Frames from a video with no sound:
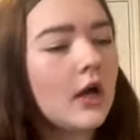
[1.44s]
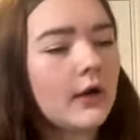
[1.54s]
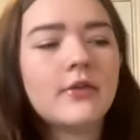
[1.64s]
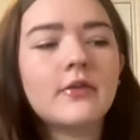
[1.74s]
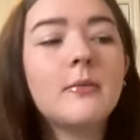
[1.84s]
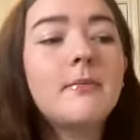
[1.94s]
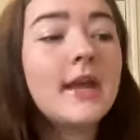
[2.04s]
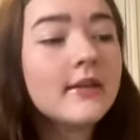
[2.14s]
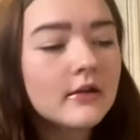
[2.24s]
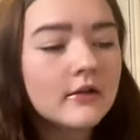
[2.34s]
Okay, so
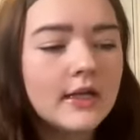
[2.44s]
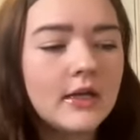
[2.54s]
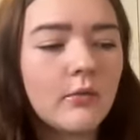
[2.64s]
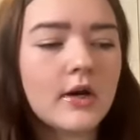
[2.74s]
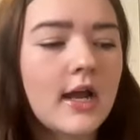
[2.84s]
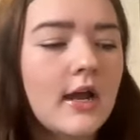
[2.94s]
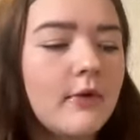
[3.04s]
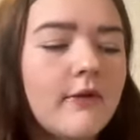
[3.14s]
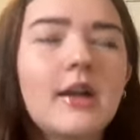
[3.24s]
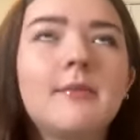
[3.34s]
basically, we're kind of,
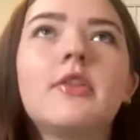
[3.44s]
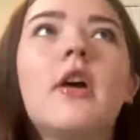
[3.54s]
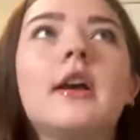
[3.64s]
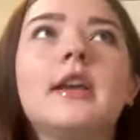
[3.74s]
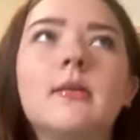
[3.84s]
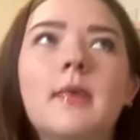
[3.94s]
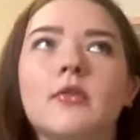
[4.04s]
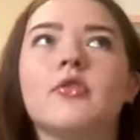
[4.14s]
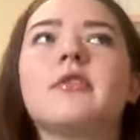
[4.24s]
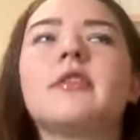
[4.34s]
we've kind of been talking
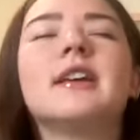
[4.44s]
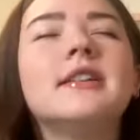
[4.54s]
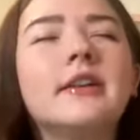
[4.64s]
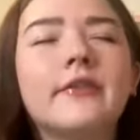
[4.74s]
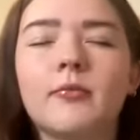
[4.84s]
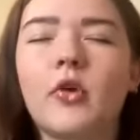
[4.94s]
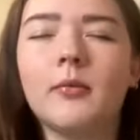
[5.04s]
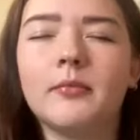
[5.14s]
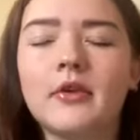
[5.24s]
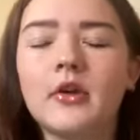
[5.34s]
about just like different
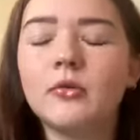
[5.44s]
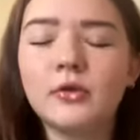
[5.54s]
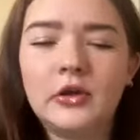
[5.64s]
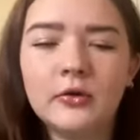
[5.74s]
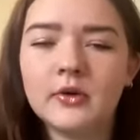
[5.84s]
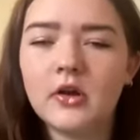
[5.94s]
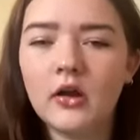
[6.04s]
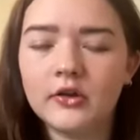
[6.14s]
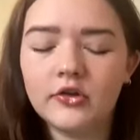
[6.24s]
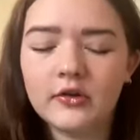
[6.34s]
problems at OU and
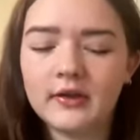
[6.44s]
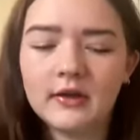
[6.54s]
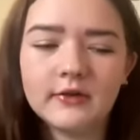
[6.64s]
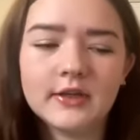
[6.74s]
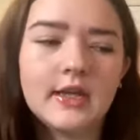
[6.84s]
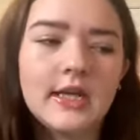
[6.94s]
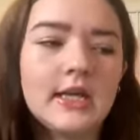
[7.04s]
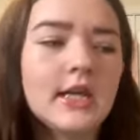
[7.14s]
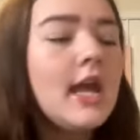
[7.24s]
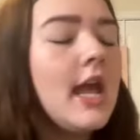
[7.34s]
colleges and
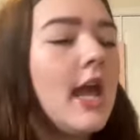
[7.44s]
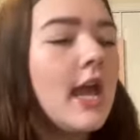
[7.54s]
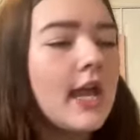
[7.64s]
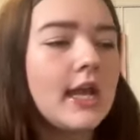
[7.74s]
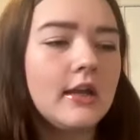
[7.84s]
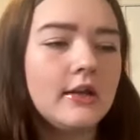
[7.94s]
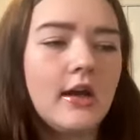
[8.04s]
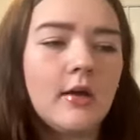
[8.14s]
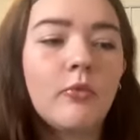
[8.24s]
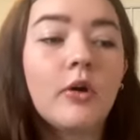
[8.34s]
everything. And
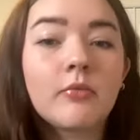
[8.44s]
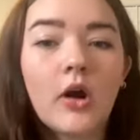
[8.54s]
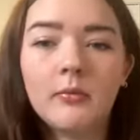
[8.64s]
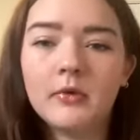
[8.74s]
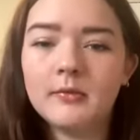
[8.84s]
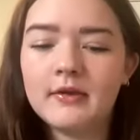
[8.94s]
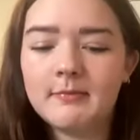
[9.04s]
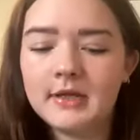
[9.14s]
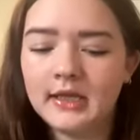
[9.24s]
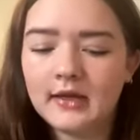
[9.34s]
um, one problem has
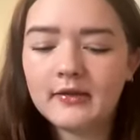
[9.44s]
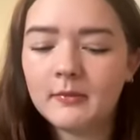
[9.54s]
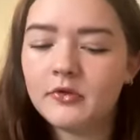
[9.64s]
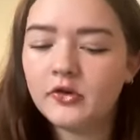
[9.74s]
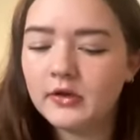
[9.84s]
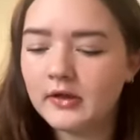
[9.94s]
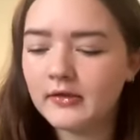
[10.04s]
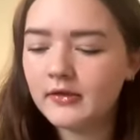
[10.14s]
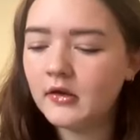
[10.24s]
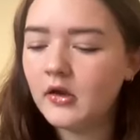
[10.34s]
been like some
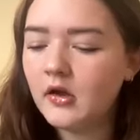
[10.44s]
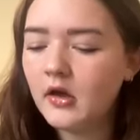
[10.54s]
students